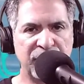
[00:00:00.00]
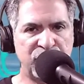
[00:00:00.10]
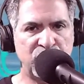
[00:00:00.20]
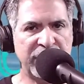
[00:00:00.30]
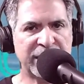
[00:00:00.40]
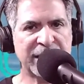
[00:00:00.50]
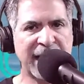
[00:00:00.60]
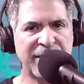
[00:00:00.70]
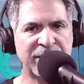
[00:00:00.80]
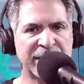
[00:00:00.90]
you need to
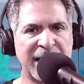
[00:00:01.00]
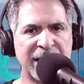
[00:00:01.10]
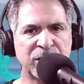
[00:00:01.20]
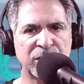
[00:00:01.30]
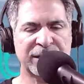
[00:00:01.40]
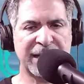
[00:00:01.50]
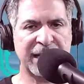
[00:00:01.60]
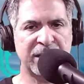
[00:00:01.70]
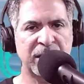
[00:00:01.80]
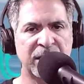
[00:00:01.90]
have the doctor
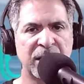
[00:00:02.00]
take